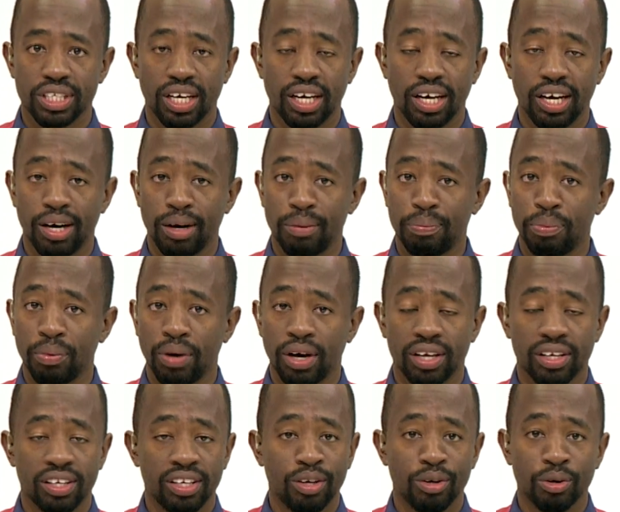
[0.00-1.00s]

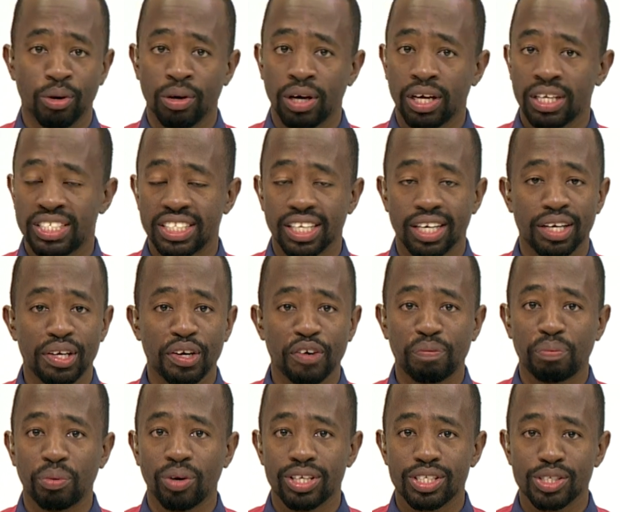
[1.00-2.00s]
a journey
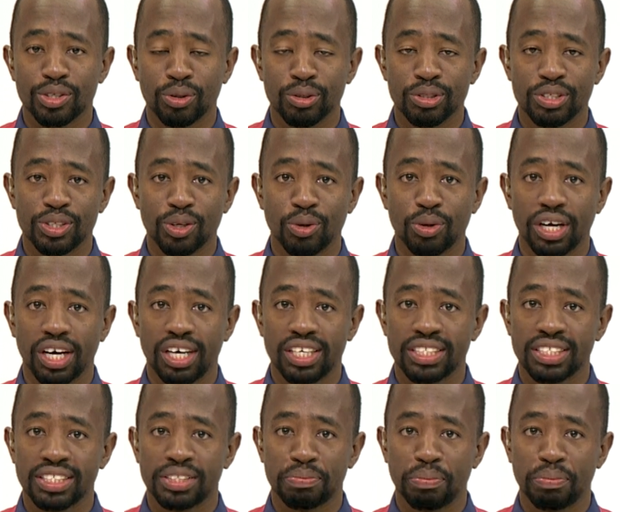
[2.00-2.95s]
of political slogans.